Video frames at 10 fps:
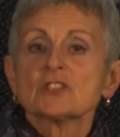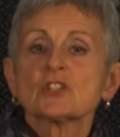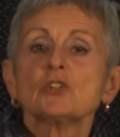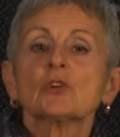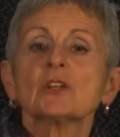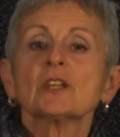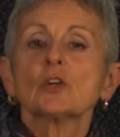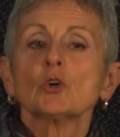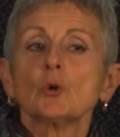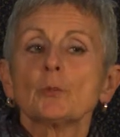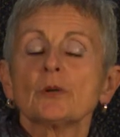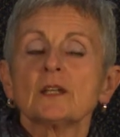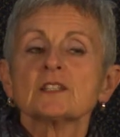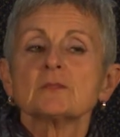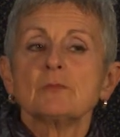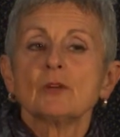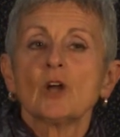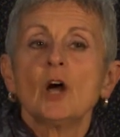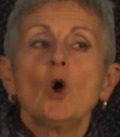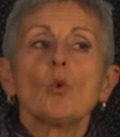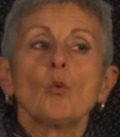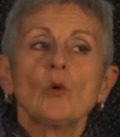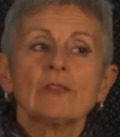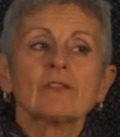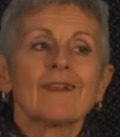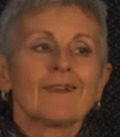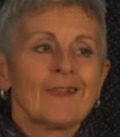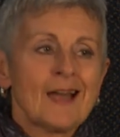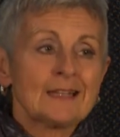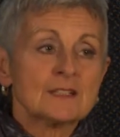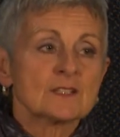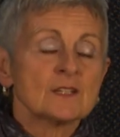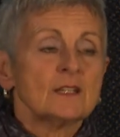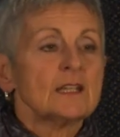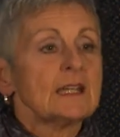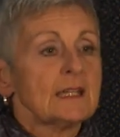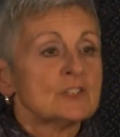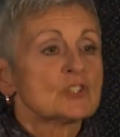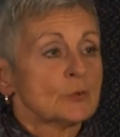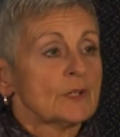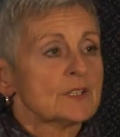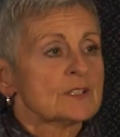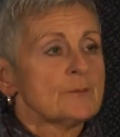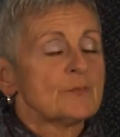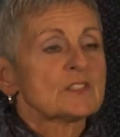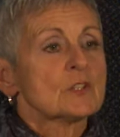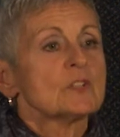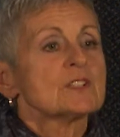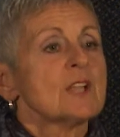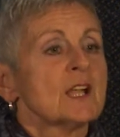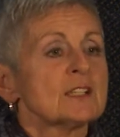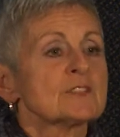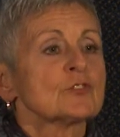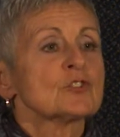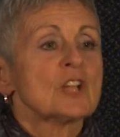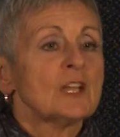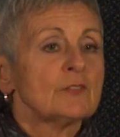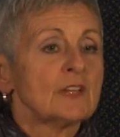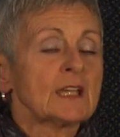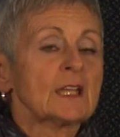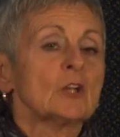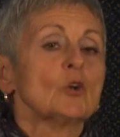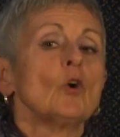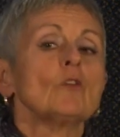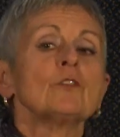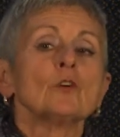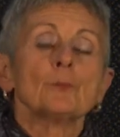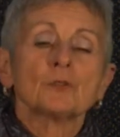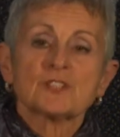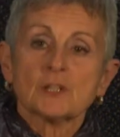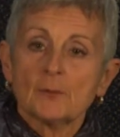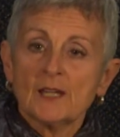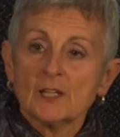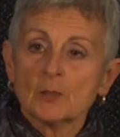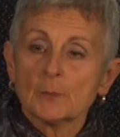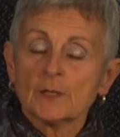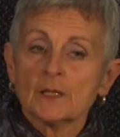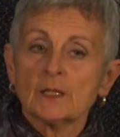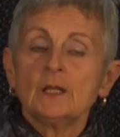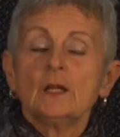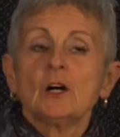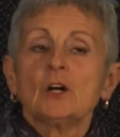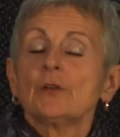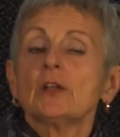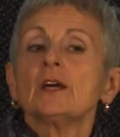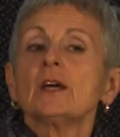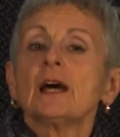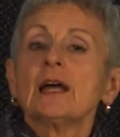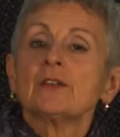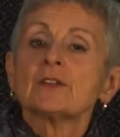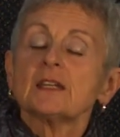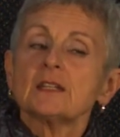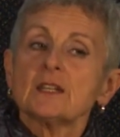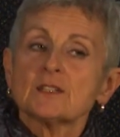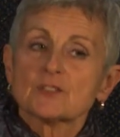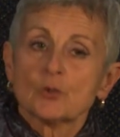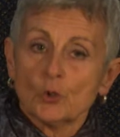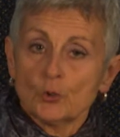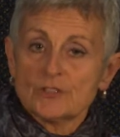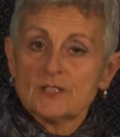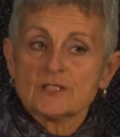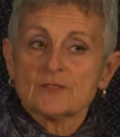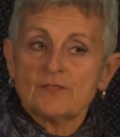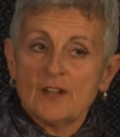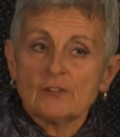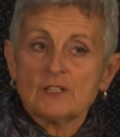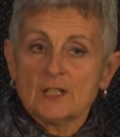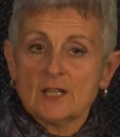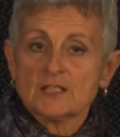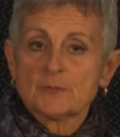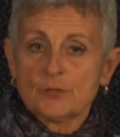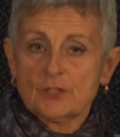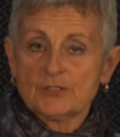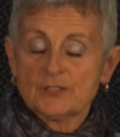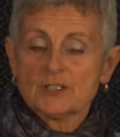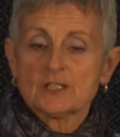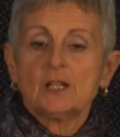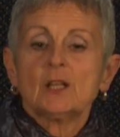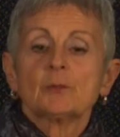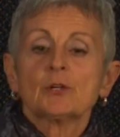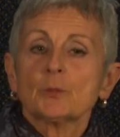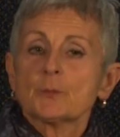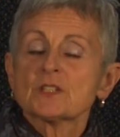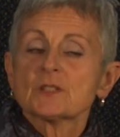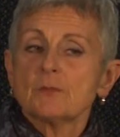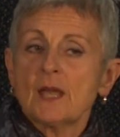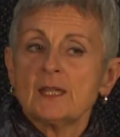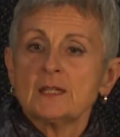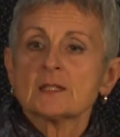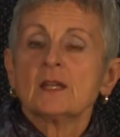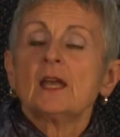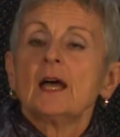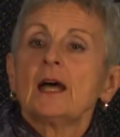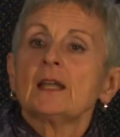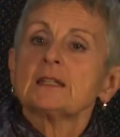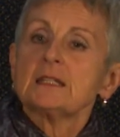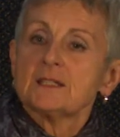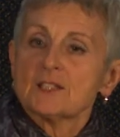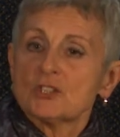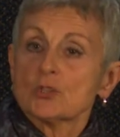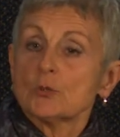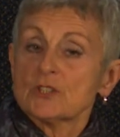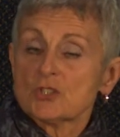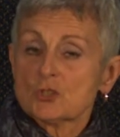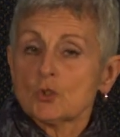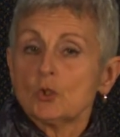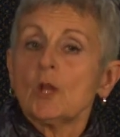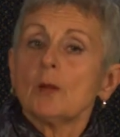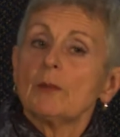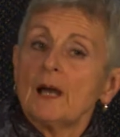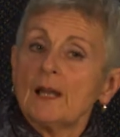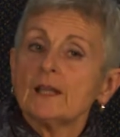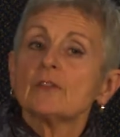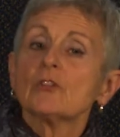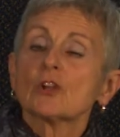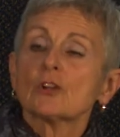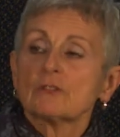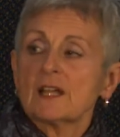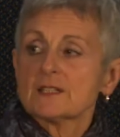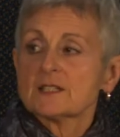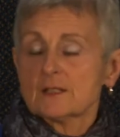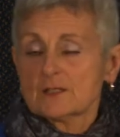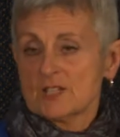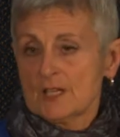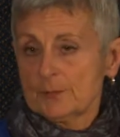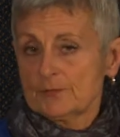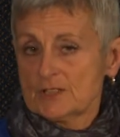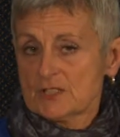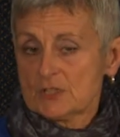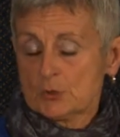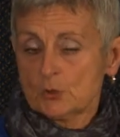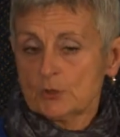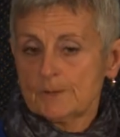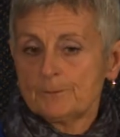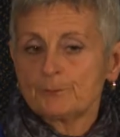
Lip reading: So you can incorporate a mirror with light into it. So it's nice for shaving in or for putting your makeup in on, and it's good. It's a very nice product. Purpose made and easy to install by the correct type of installer.